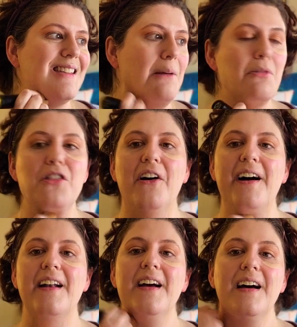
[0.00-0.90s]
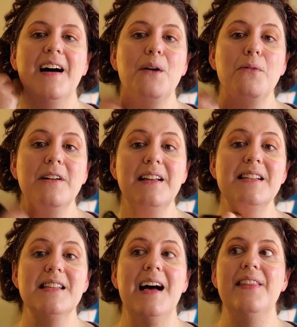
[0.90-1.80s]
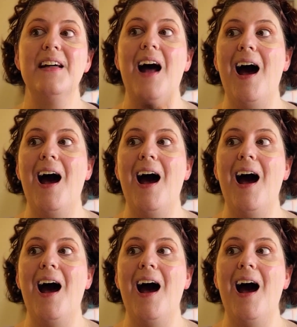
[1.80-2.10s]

thought. I'm really sad that